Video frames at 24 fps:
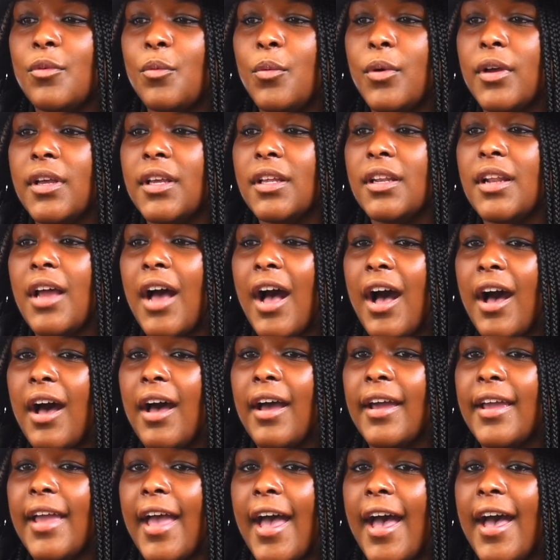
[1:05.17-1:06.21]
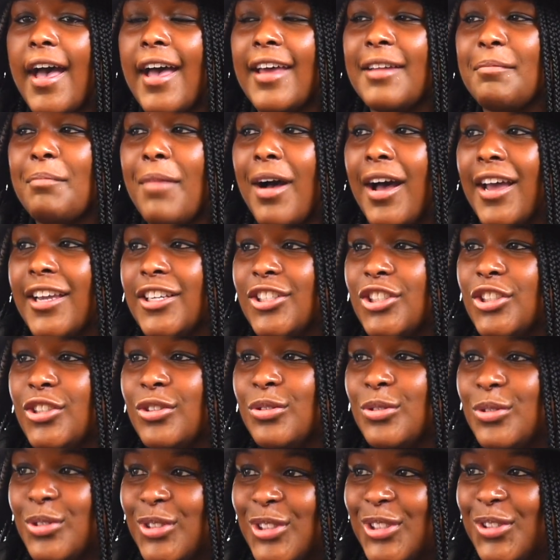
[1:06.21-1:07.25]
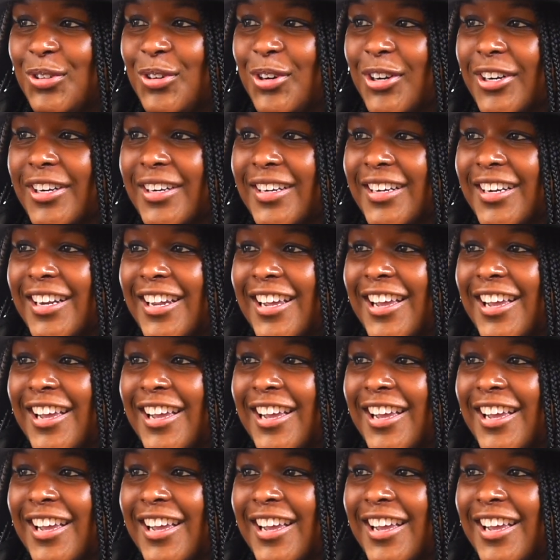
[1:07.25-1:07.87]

When I had my shoe store.